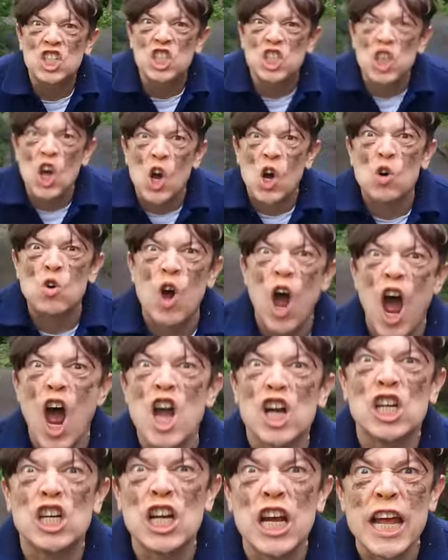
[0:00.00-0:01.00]
so
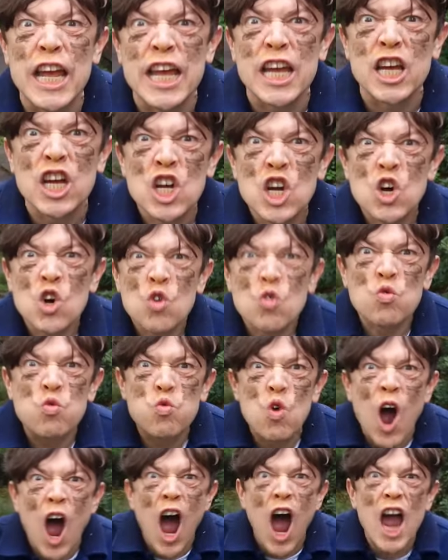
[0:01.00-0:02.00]
ugly?
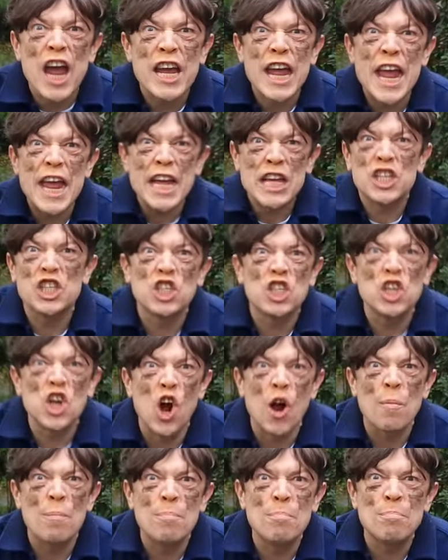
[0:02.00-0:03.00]
Why is
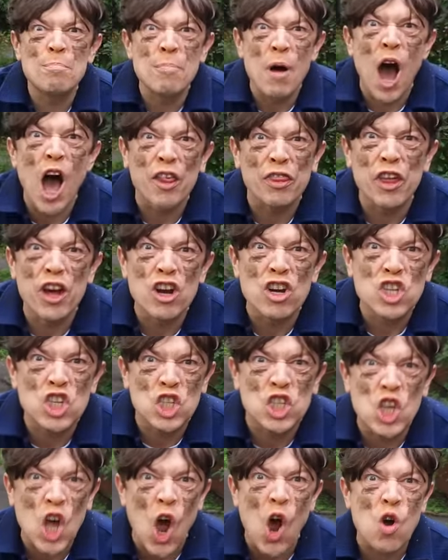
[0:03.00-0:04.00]
your mother
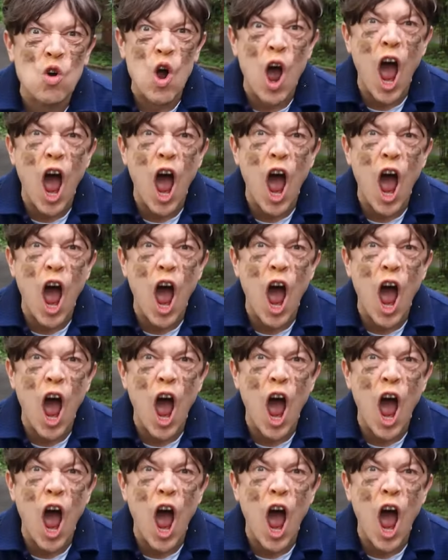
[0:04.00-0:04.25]
so